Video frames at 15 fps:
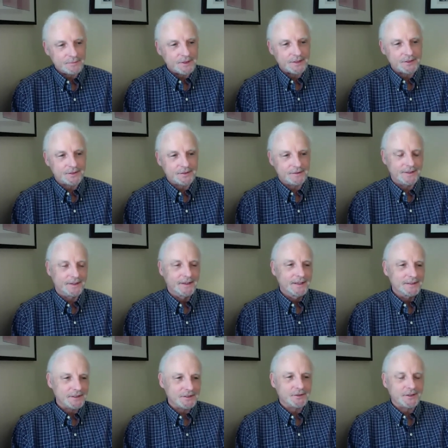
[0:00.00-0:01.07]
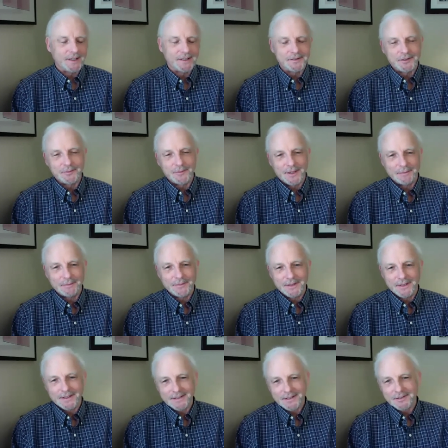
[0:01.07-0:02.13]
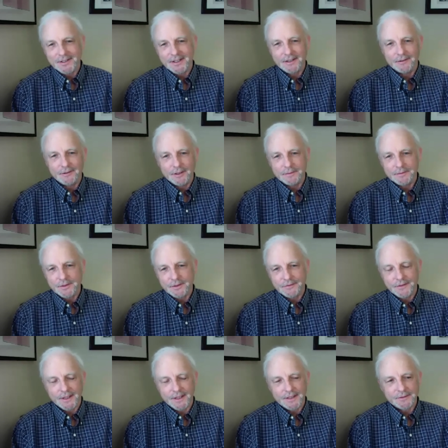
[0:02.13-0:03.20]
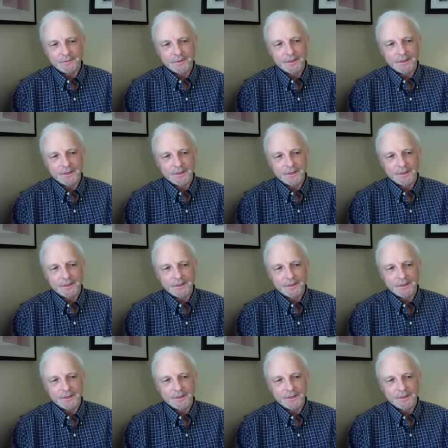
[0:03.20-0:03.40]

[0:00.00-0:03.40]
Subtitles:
just distresses me because they grew up so fast,